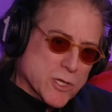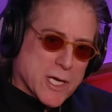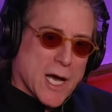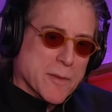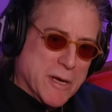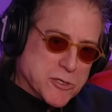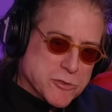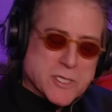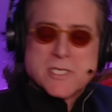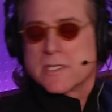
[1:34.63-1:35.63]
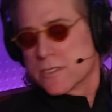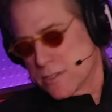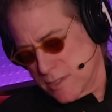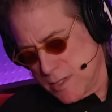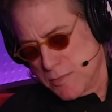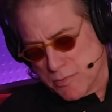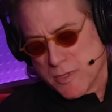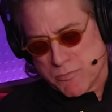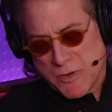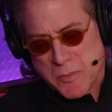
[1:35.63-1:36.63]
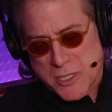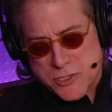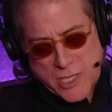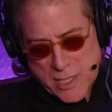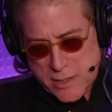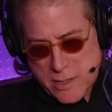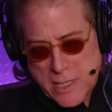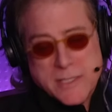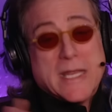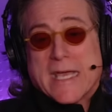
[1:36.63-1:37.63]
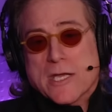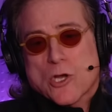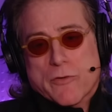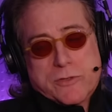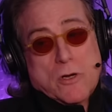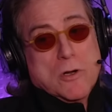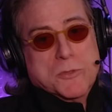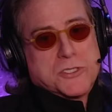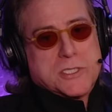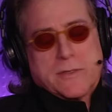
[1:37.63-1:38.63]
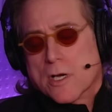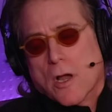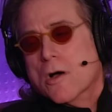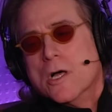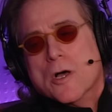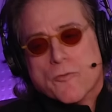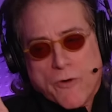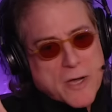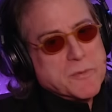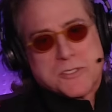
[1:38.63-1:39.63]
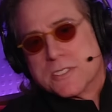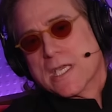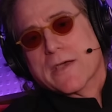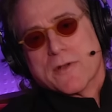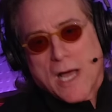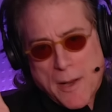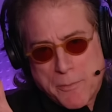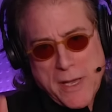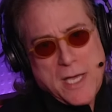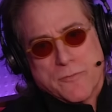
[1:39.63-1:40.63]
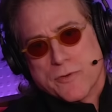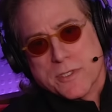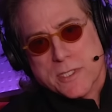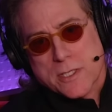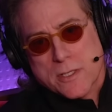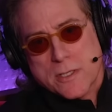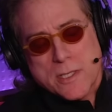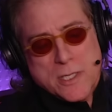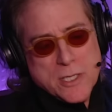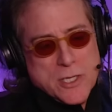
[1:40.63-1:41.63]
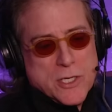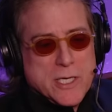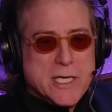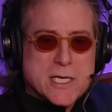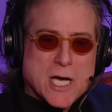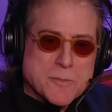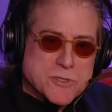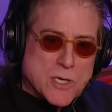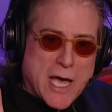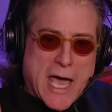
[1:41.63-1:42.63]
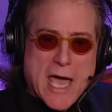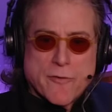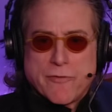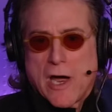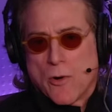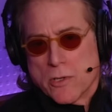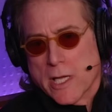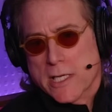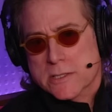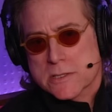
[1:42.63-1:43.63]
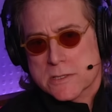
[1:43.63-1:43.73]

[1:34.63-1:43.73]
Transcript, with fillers: the guy, Major J, said, listen, bring me the check. And they get nervous. Oh, no, Mister David. No, no. Fuck Mister David. I'm paying for the dinner. Right. He comes a half hour late.